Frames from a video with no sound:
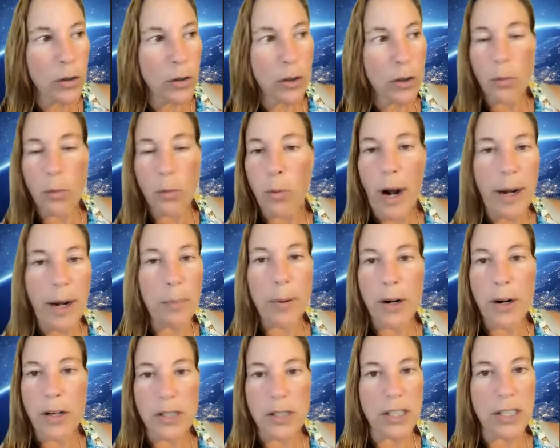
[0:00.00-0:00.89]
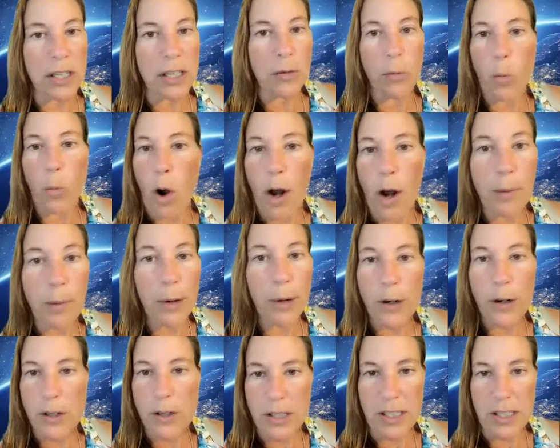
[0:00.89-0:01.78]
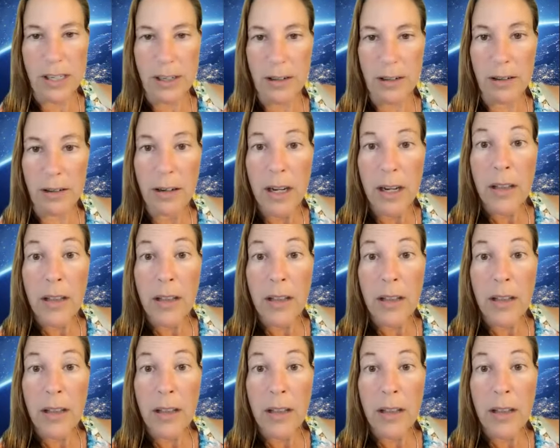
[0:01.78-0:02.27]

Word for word: the right person, one person